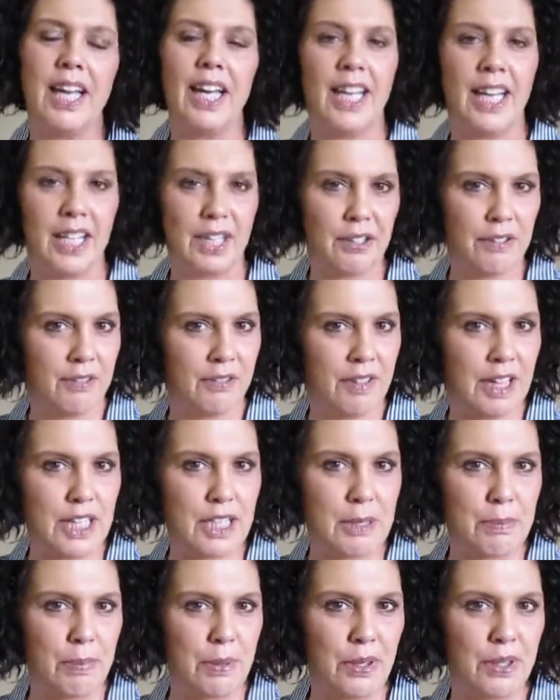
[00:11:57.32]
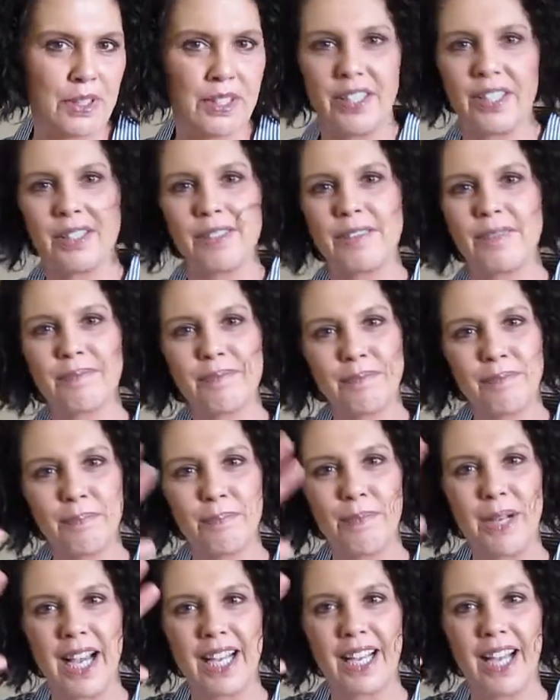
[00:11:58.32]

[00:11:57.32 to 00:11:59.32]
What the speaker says: and on Facebook. Bye